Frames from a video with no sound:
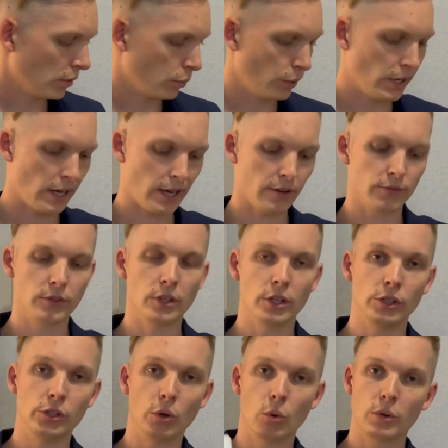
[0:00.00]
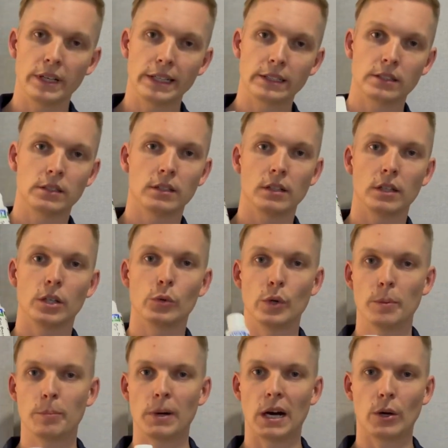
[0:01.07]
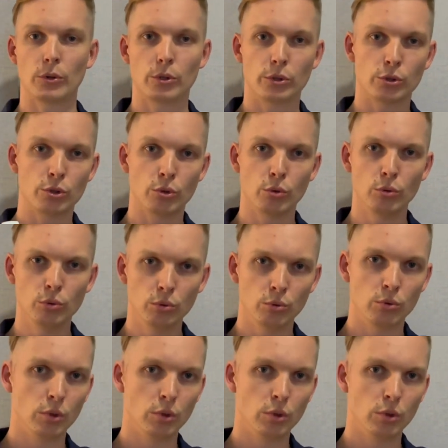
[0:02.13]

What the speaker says: We have the Yonex Grip Powder 2.